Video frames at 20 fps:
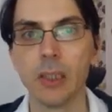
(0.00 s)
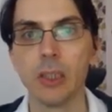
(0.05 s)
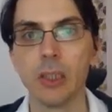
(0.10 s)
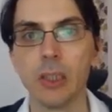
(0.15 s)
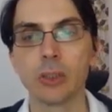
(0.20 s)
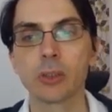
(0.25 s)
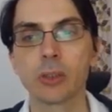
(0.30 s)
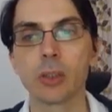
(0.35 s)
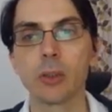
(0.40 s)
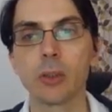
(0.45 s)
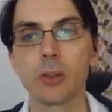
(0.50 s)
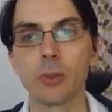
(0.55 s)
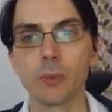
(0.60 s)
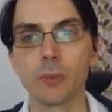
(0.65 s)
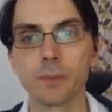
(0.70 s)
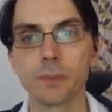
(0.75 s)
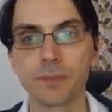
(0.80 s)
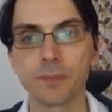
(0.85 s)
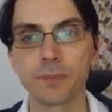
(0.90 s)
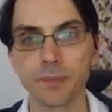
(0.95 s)
So
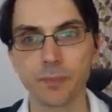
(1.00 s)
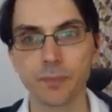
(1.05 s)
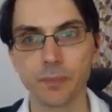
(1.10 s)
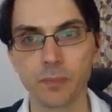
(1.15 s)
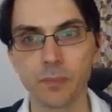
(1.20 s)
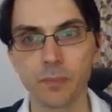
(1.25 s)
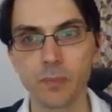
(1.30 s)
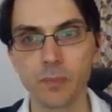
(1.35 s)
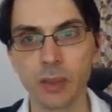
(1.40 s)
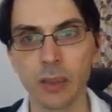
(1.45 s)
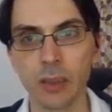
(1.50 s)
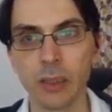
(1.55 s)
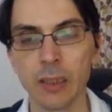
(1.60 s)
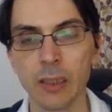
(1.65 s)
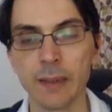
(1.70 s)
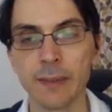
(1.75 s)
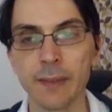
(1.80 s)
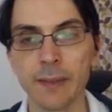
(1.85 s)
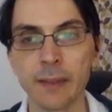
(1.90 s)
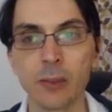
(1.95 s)

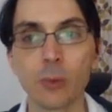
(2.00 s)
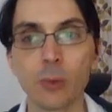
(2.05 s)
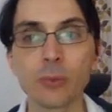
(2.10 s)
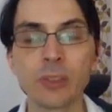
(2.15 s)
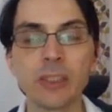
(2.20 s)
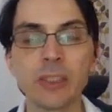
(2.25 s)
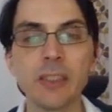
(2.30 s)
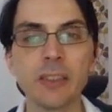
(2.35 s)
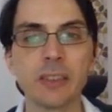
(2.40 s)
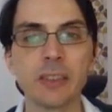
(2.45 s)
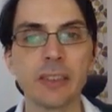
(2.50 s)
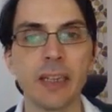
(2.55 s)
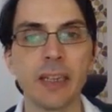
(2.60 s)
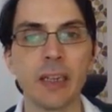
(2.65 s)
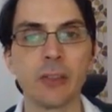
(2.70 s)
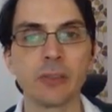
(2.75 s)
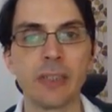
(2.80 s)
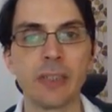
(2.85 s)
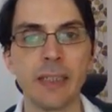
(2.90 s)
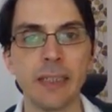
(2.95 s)
Consider now
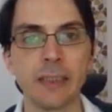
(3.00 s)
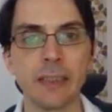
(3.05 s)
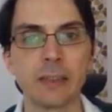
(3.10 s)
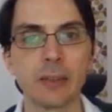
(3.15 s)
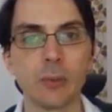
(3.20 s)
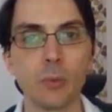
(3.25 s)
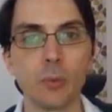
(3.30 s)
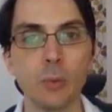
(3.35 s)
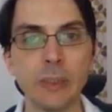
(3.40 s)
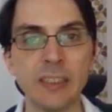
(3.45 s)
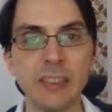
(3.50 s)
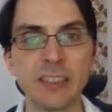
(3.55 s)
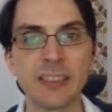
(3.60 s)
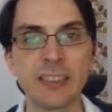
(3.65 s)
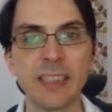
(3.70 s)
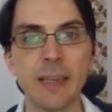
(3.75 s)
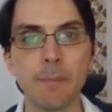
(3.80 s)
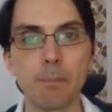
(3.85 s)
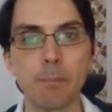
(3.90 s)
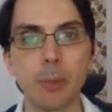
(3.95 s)
that we
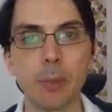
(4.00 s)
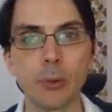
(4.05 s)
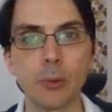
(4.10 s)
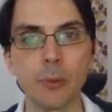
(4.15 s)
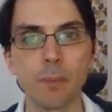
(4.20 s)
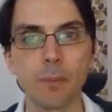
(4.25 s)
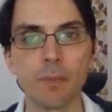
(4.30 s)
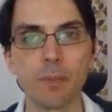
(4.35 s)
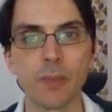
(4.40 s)
sample